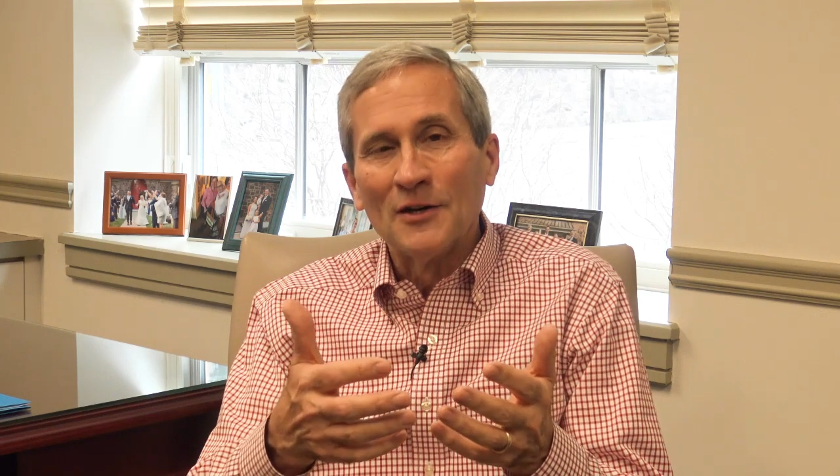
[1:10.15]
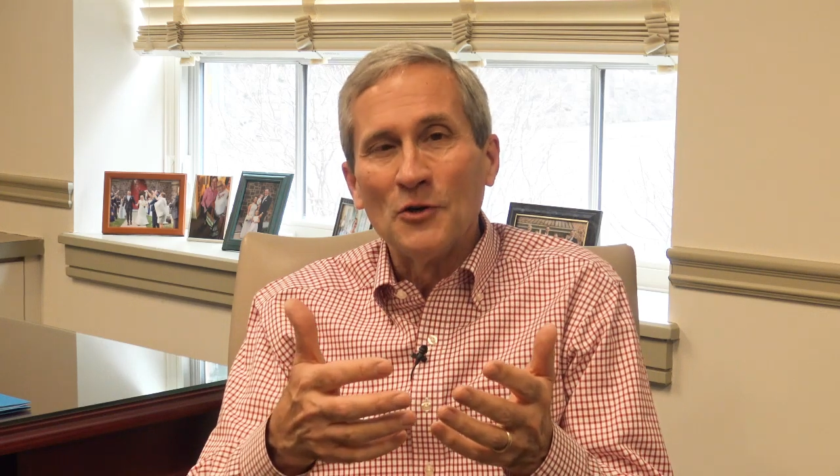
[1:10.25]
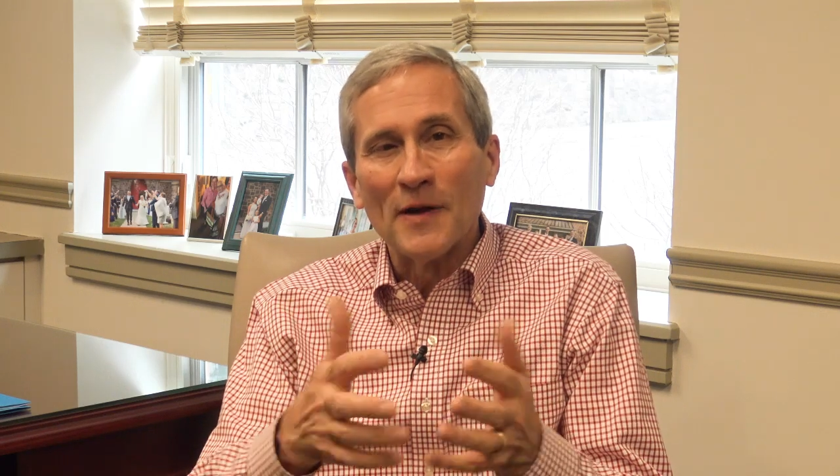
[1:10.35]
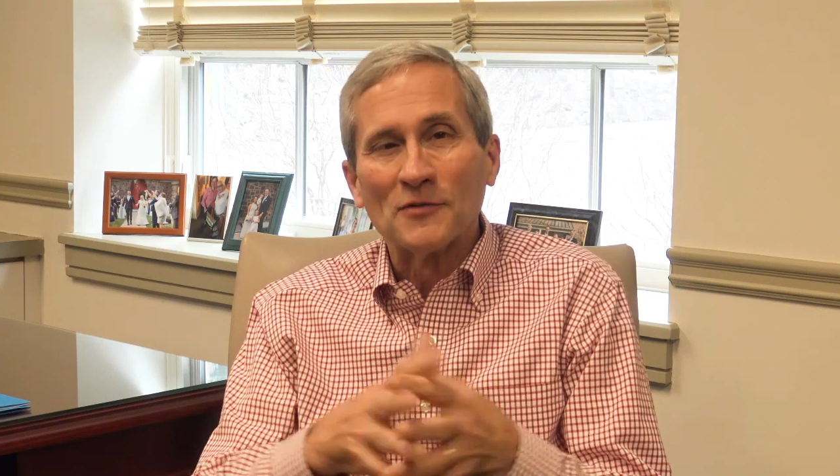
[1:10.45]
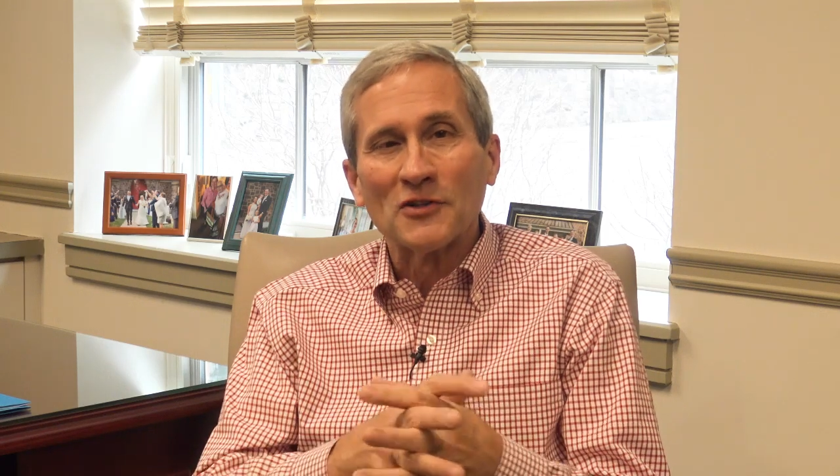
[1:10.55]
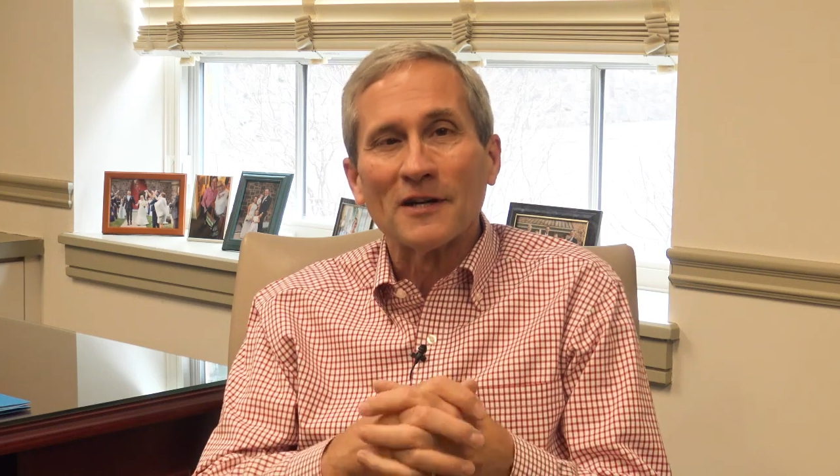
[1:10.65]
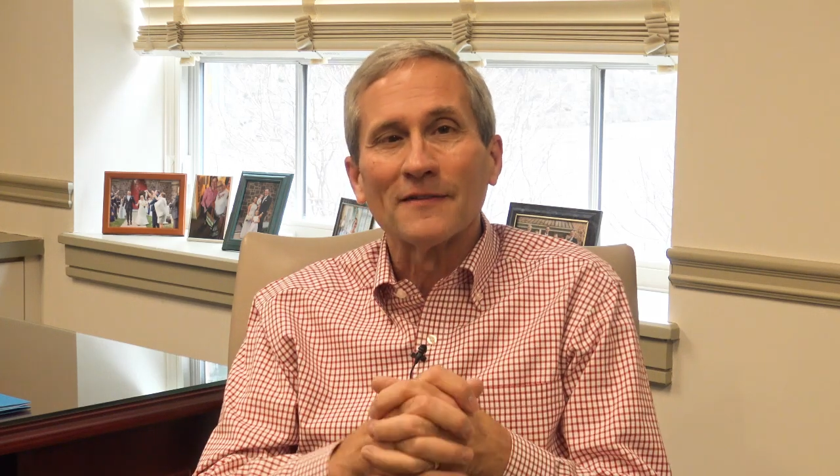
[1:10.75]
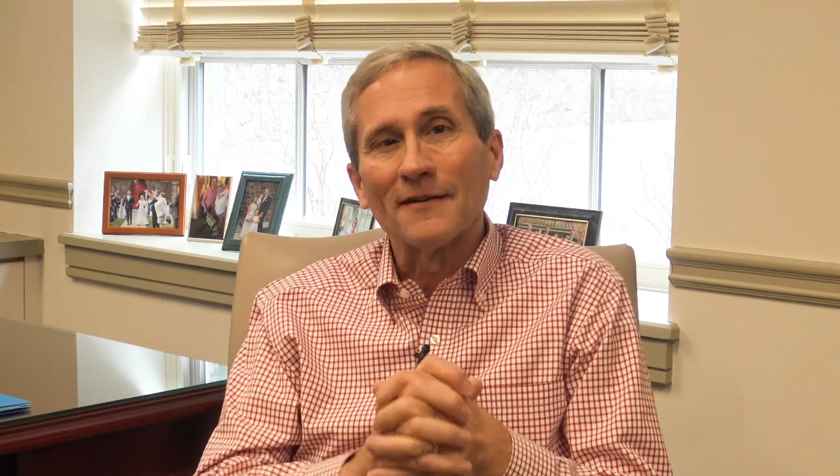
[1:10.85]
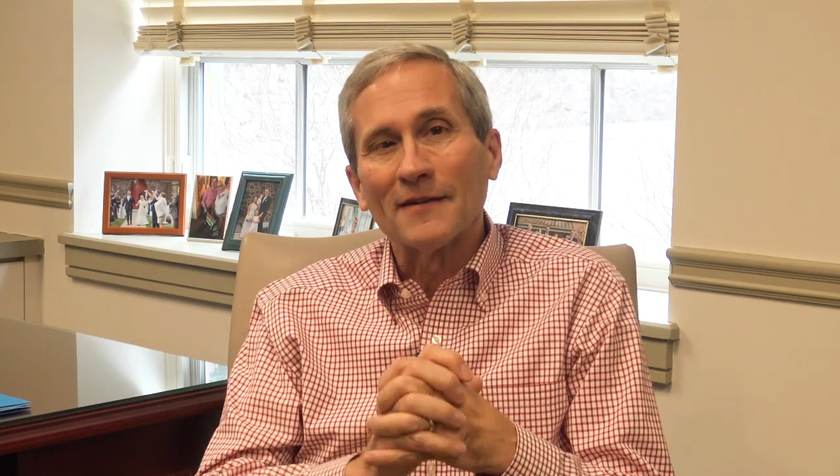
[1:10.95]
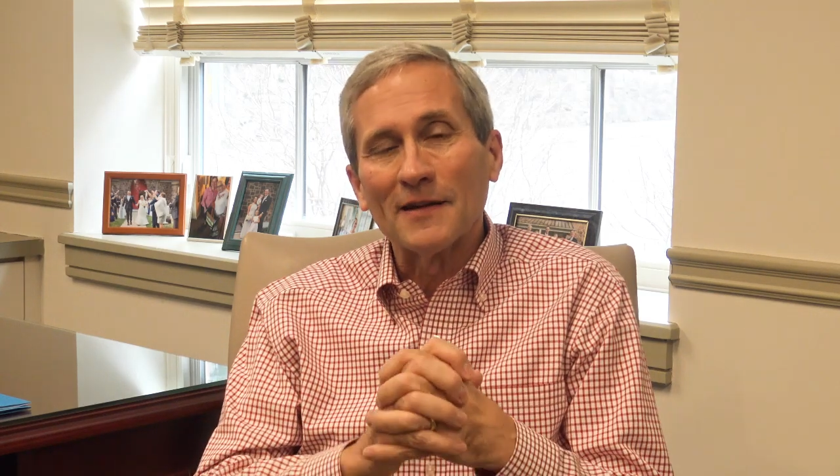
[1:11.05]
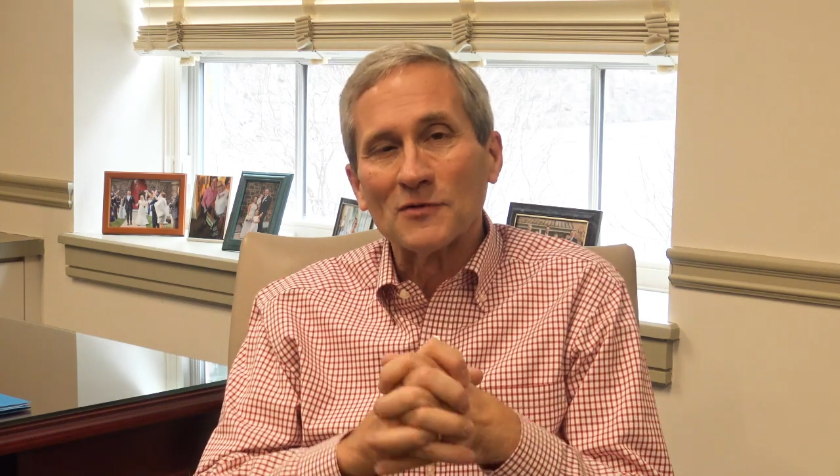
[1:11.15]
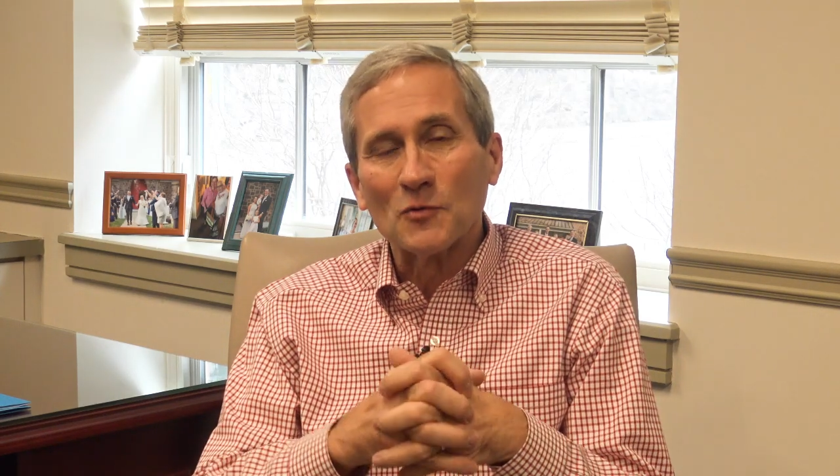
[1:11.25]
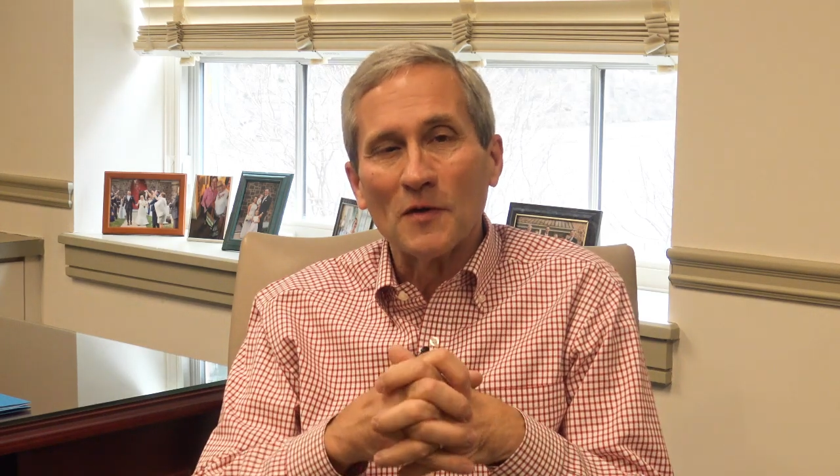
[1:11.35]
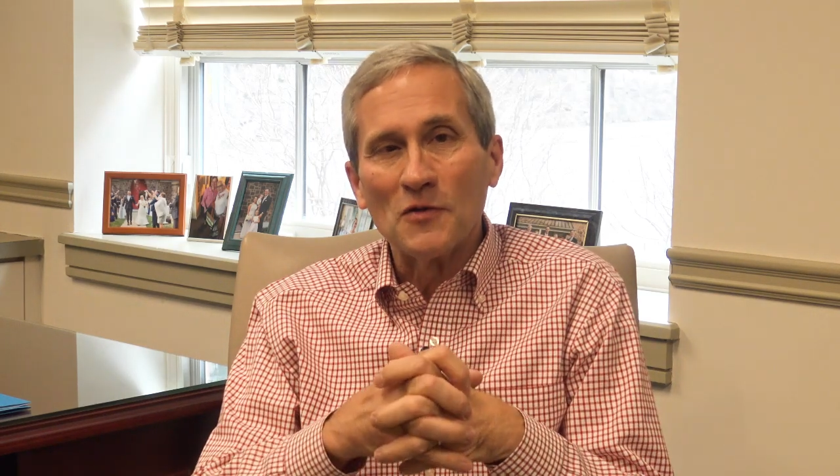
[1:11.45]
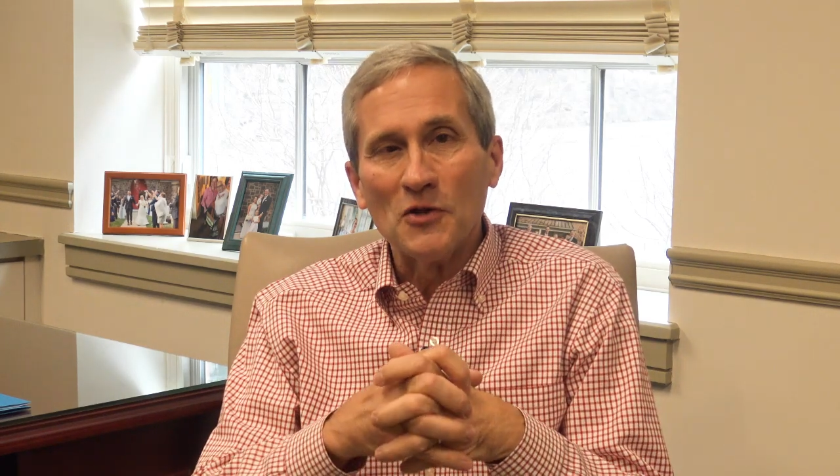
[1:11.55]
who have shared their gifts
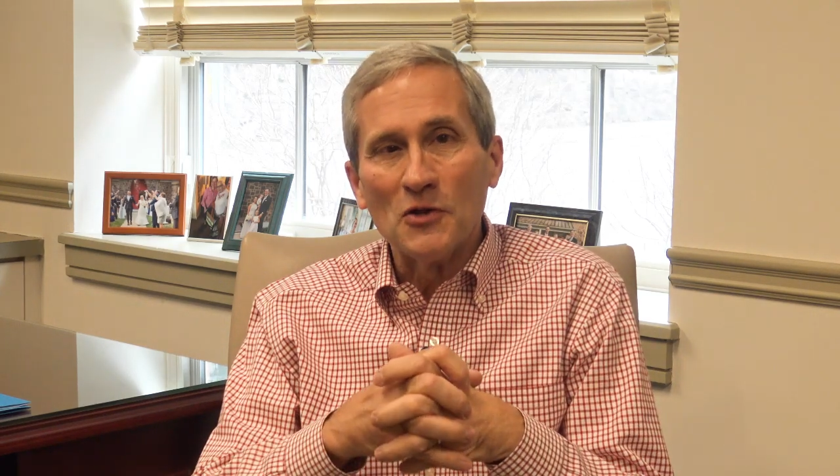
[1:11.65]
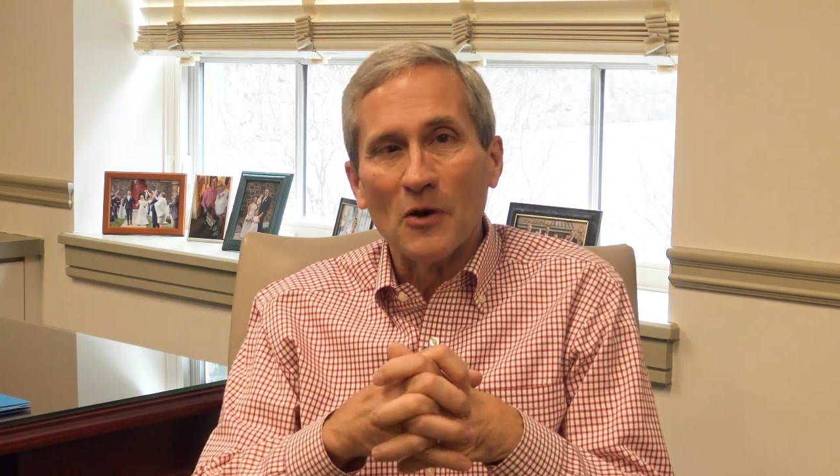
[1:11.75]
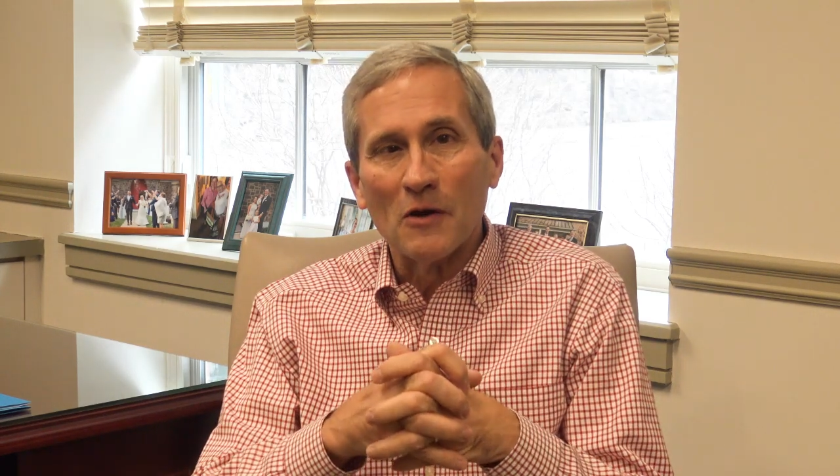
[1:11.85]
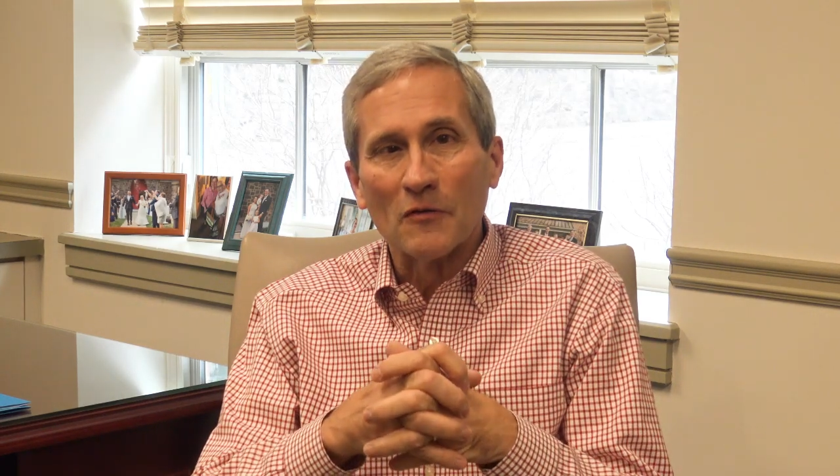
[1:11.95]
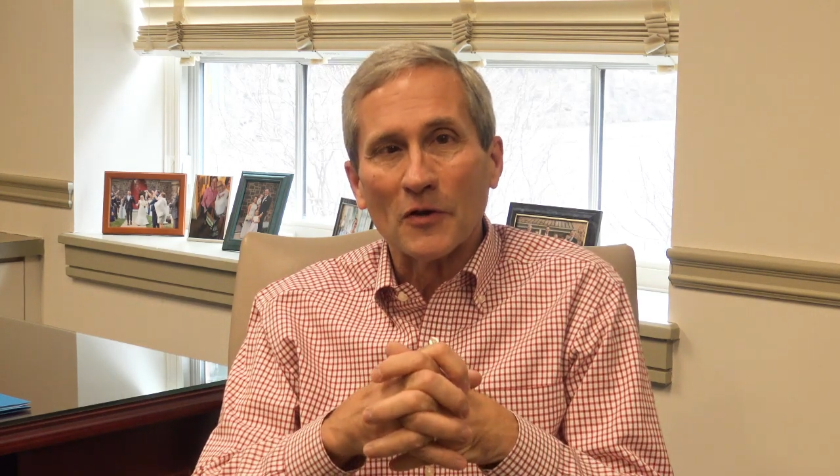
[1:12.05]
with you over